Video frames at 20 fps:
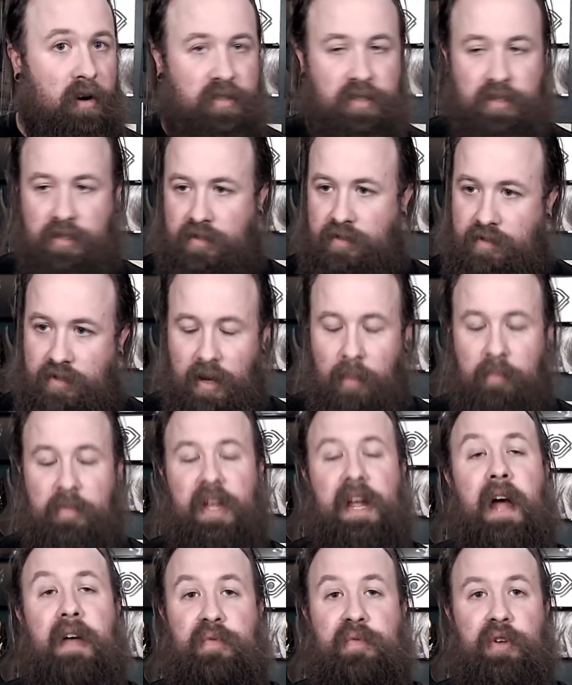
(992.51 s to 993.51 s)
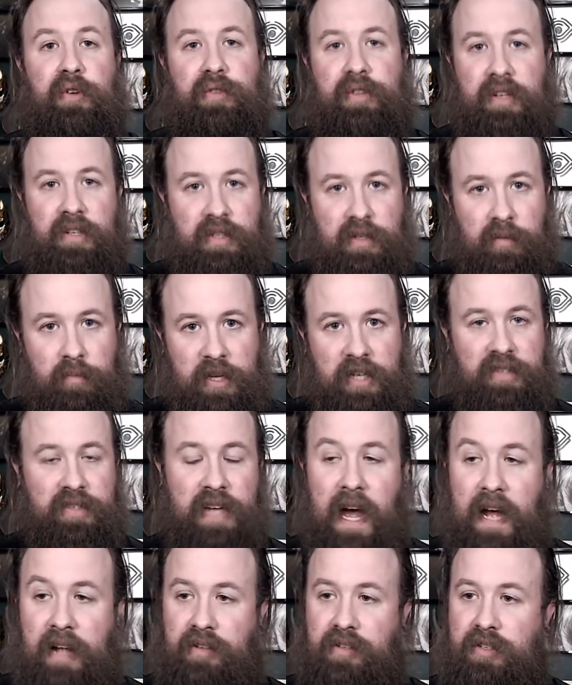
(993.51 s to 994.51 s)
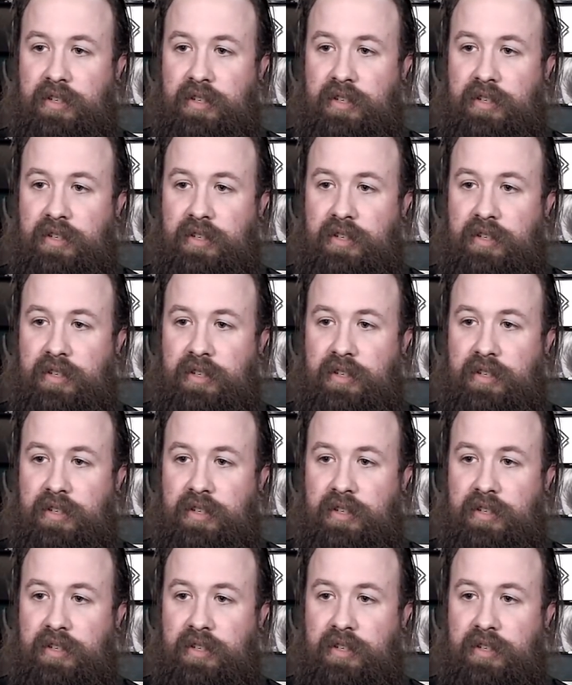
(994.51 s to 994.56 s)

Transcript: It's something I feel needs to be said.